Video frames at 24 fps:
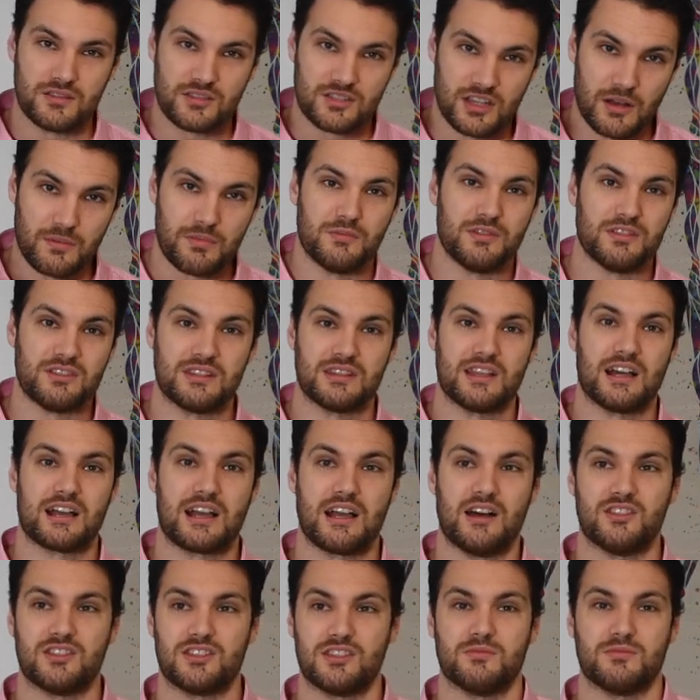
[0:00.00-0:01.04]
supplementing
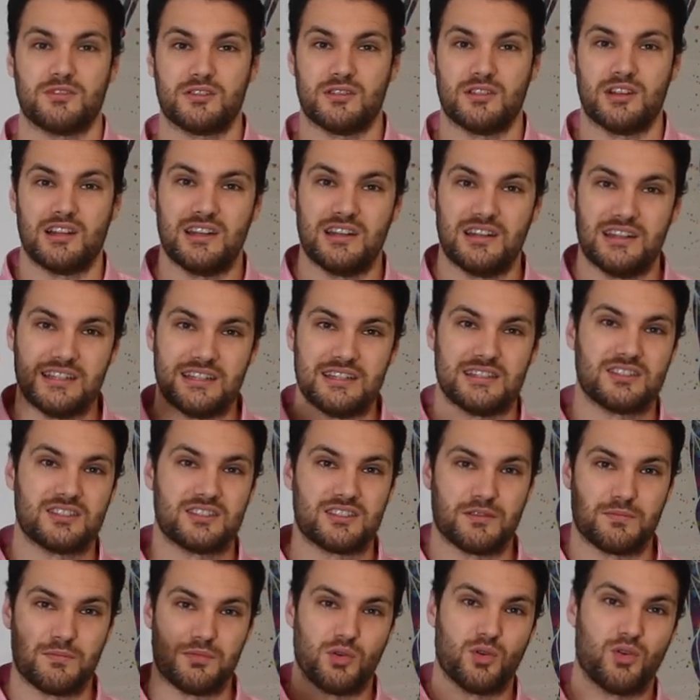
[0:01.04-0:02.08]
that calcium to at
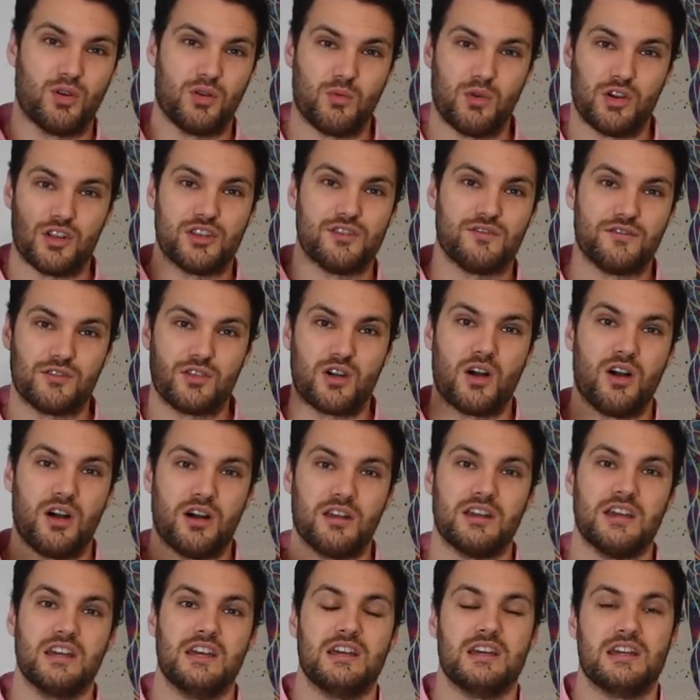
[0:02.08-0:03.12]
least support what you've
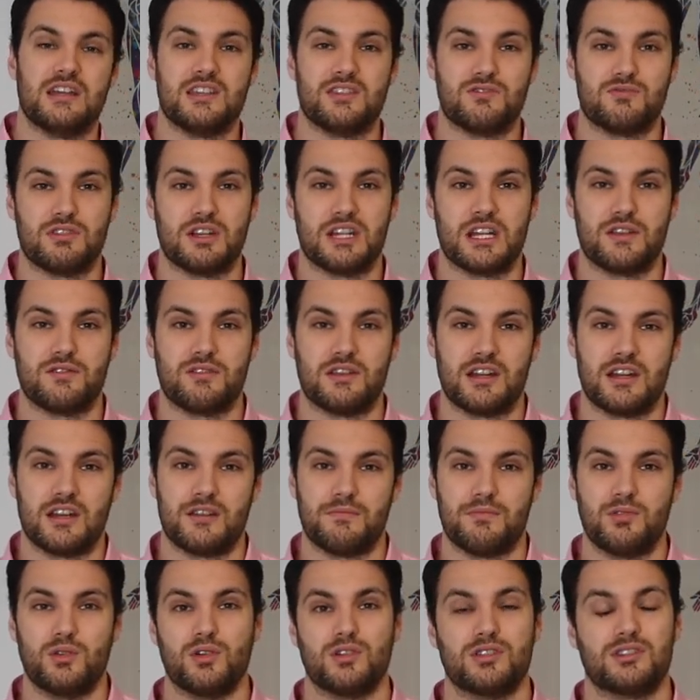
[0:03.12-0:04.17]
got is really, really
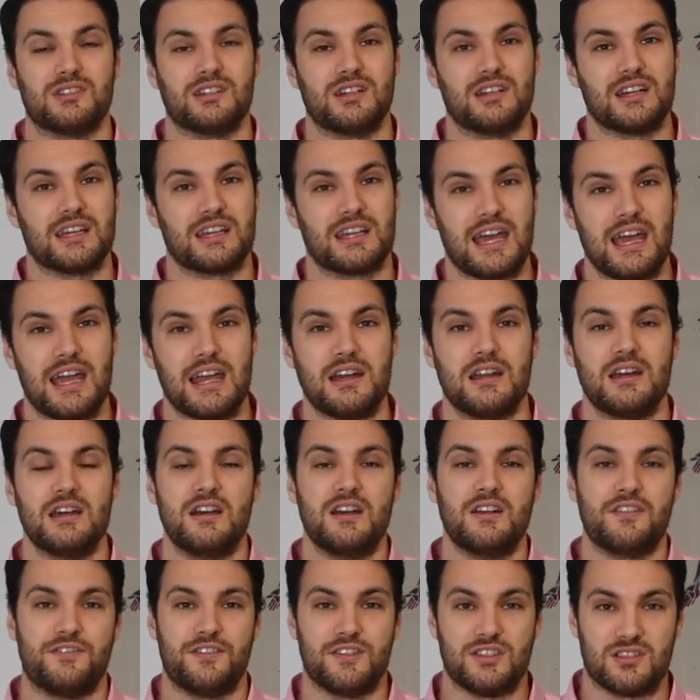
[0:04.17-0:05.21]
important. And again,
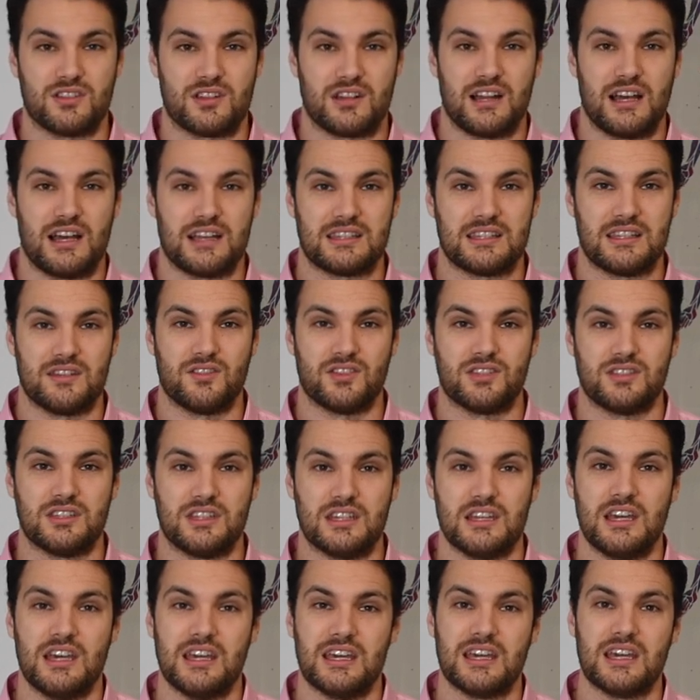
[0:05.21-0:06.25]
physical
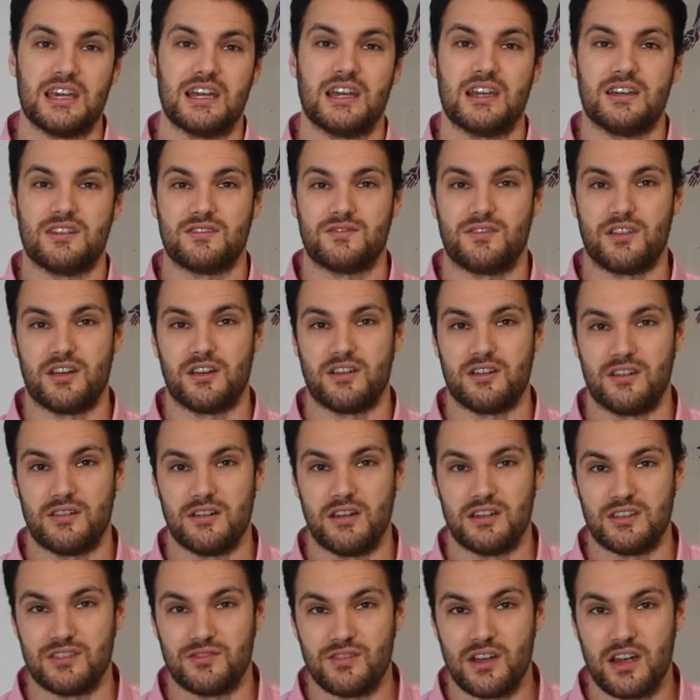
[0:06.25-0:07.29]
activity here is
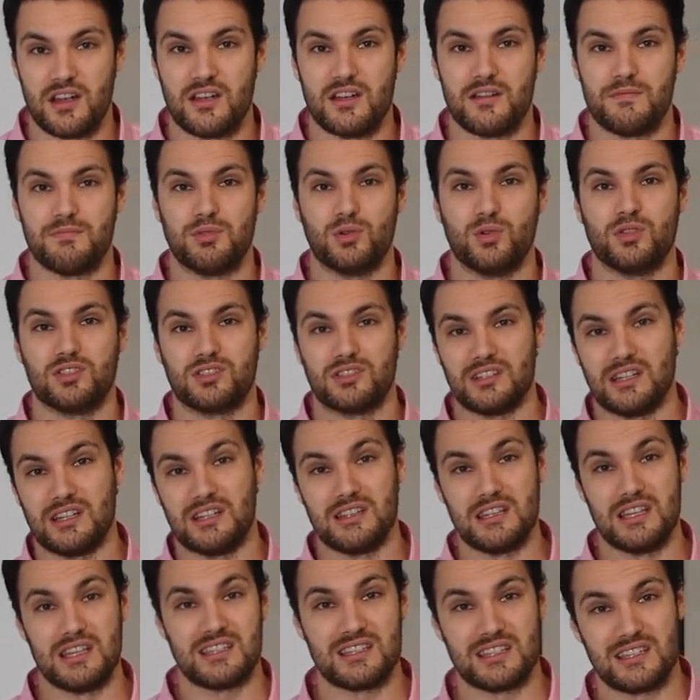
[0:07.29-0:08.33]
very, is very important
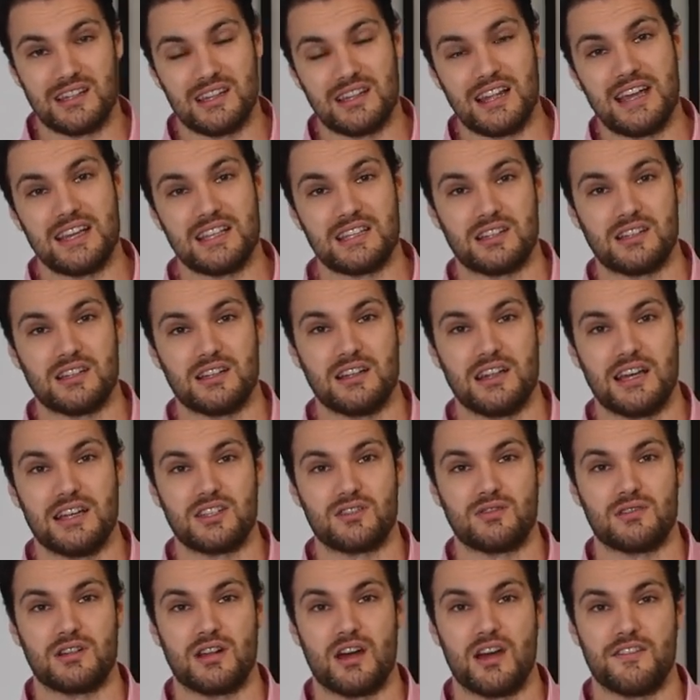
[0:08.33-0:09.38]
in this later,
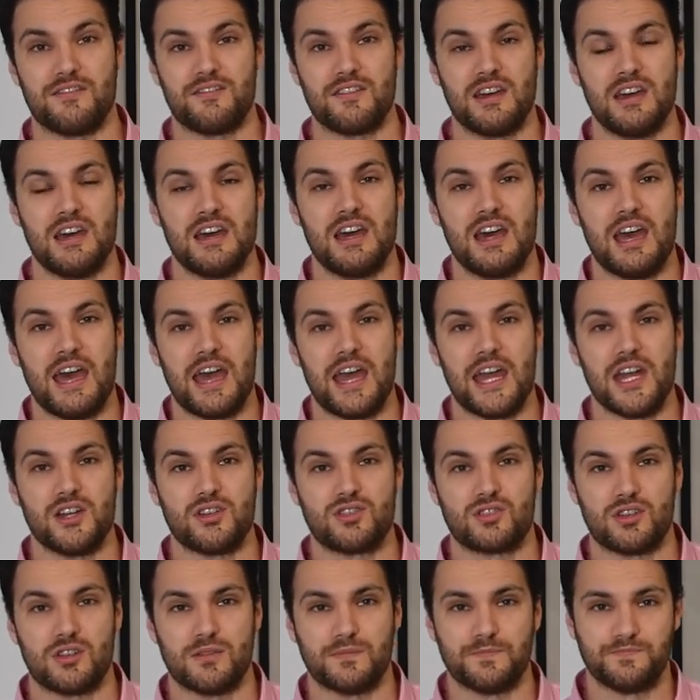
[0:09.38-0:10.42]
later in life
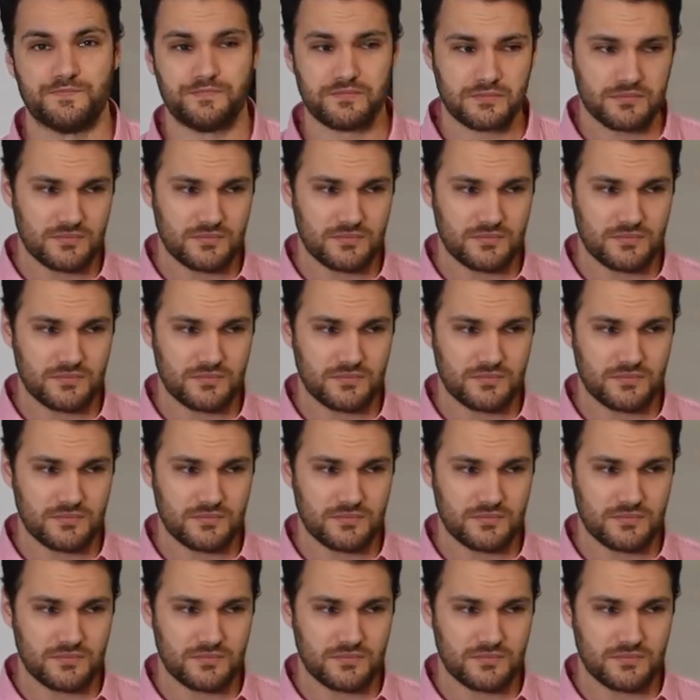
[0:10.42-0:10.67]
age group.